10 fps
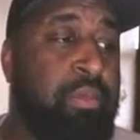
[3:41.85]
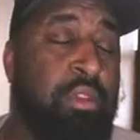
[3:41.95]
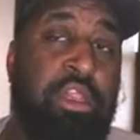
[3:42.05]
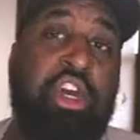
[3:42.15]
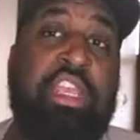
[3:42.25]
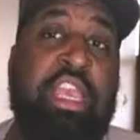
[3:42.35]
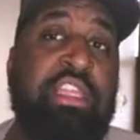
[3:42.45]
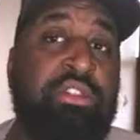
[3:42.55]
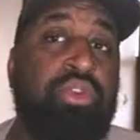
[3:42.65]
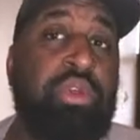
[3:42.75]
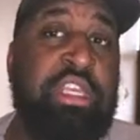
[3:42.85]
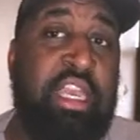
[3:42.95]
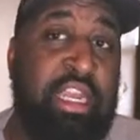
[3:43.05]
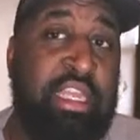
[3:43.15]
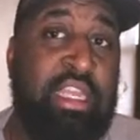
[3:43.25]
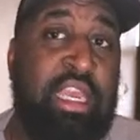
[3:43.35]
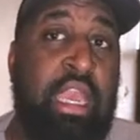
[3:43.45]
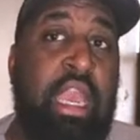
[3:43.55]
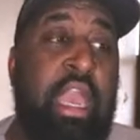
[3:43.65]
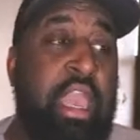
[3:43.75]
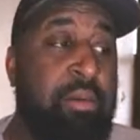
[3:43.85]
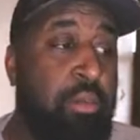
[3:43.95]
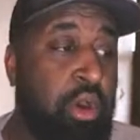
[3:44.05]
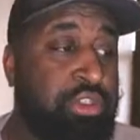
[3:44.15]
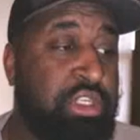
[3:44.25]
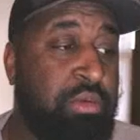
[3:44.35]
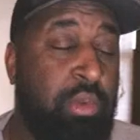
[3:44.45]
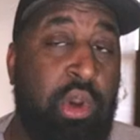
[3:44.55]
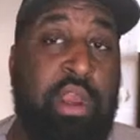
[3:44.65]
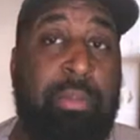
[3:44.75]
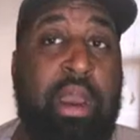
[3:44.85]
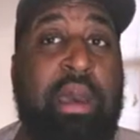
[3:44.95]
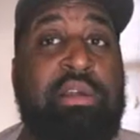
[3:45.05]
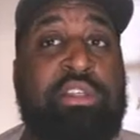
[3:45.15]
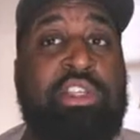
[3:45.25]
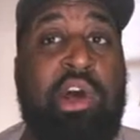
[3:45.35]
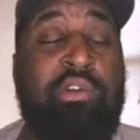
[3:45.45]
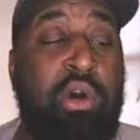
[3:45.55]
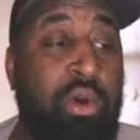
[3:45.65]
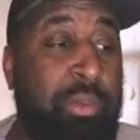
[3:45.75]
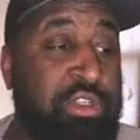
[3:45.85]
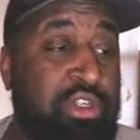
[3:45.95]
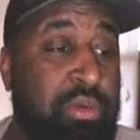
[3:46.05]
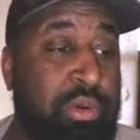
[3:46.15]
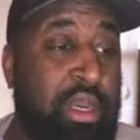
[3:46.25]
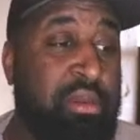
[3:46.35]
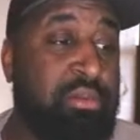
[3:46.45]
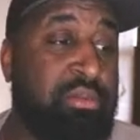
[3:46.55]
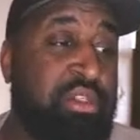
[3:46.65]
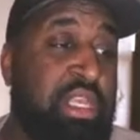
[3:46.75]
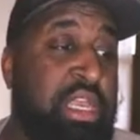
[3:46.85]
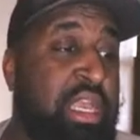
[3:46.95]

look into getting a mulching mower. It probably solve a whole bunch of your problems.